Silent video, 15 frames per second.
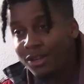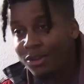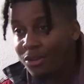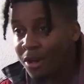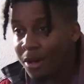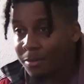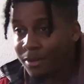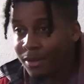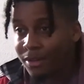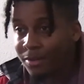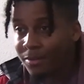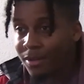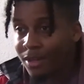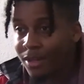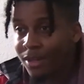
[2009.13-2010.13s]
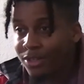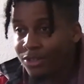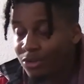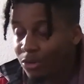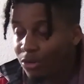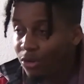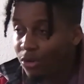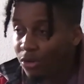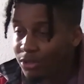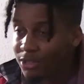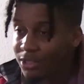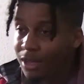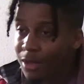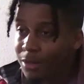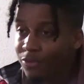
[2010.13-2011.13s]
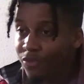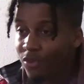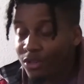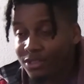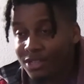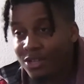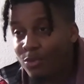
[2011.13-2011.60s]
You know what I mean? So loyalty comes first.